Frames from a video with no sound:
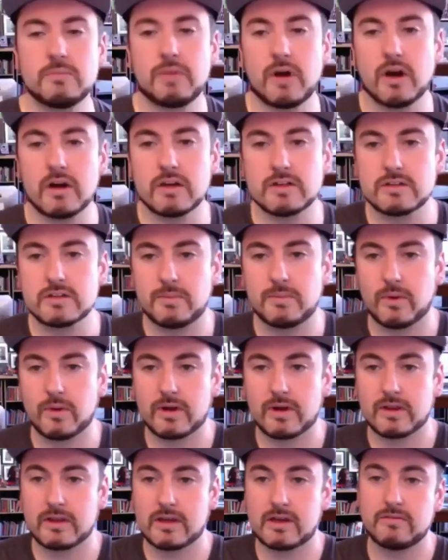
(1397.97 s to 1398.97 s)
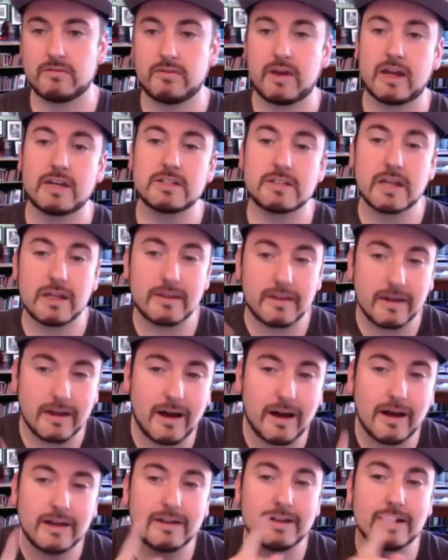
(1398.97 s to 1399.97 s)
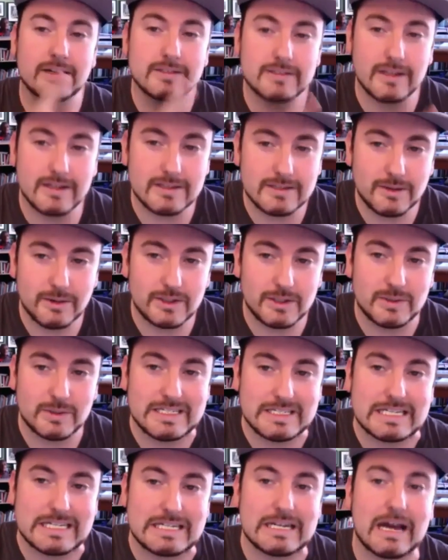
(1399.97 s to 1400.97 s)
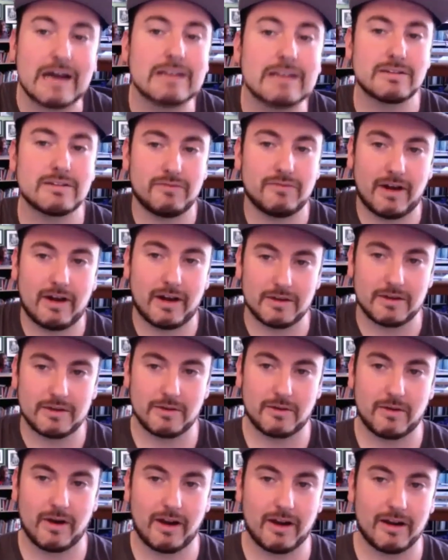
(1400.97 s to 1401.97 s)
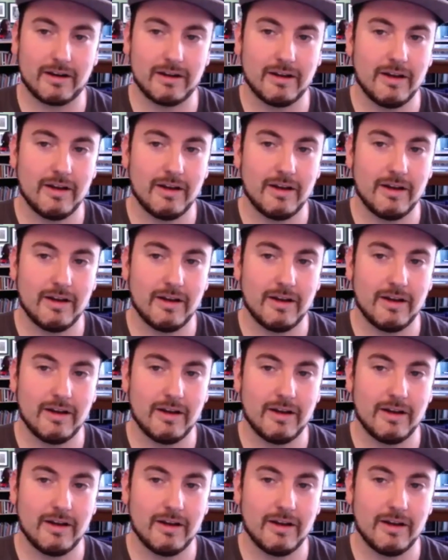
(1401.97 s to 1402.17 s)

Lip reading: party supporting the invasion in the context that it's going to denazify Ukraine.